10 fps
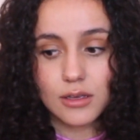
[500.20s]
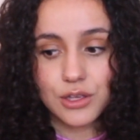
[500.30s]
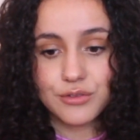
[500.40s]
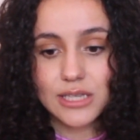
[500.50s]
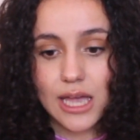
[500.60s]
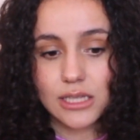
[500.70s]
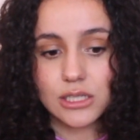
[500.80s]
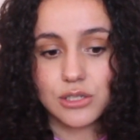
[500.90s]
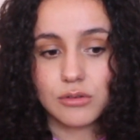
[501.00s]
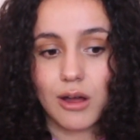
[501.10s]
you
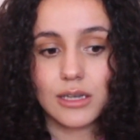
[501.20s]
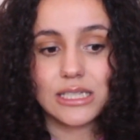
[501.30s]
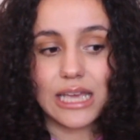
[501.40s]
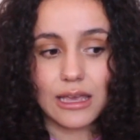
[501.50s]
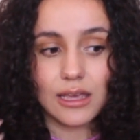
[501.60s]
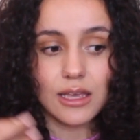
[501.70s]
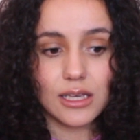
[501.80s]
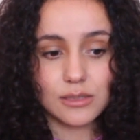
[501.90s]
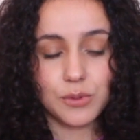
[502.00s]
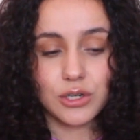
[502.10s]
tend to not take
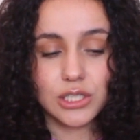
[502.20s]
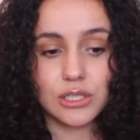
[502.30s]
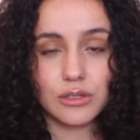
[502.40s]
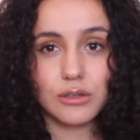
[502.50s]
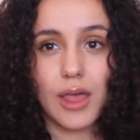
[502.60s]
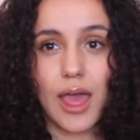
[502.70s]
it as personal,